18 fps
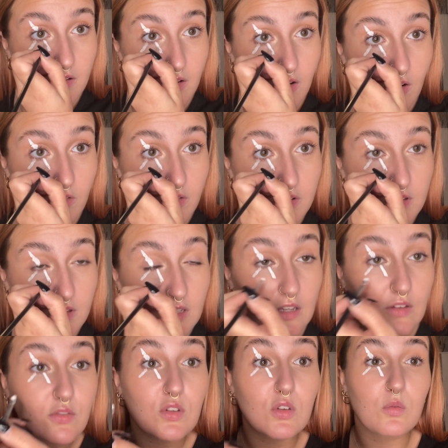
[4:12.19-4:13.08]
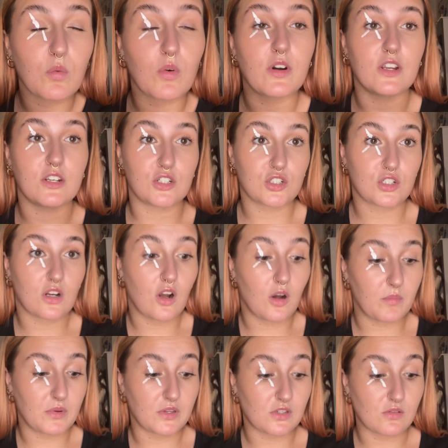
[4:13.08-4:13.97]
Obviously, if you want it
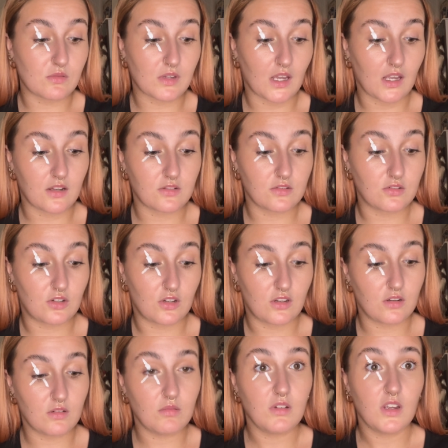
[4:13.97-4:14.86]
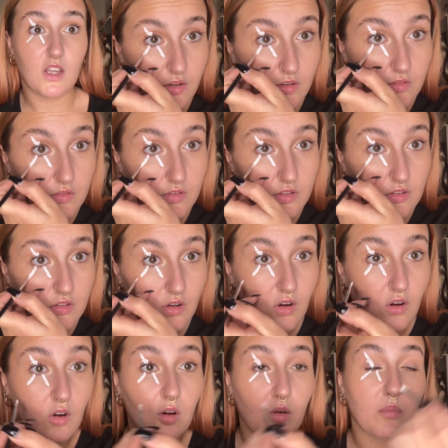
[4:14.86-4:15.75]
sharper, you can do over the
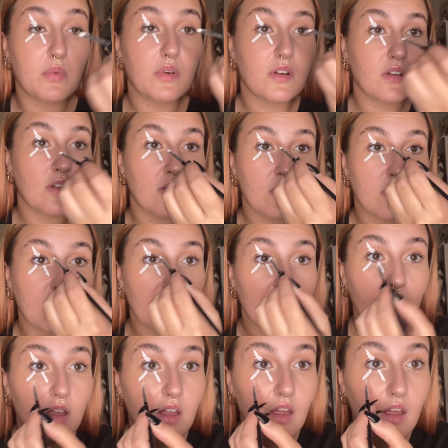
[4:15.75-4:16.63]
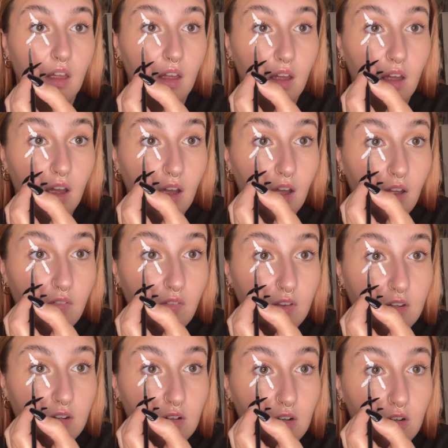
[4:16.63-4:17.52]
top. And
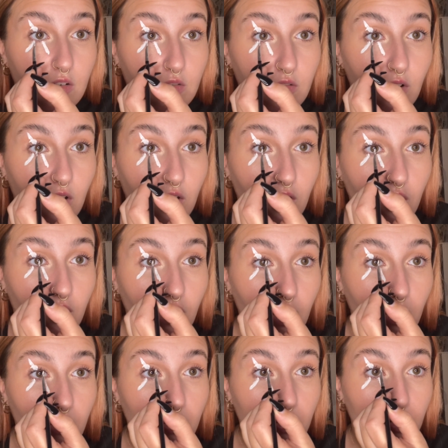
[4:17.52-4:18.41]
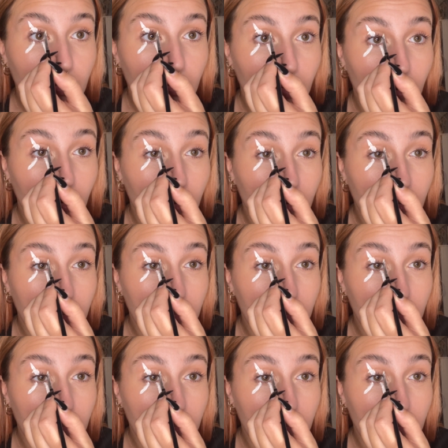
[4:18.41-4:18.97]
then you're going to follow that one across.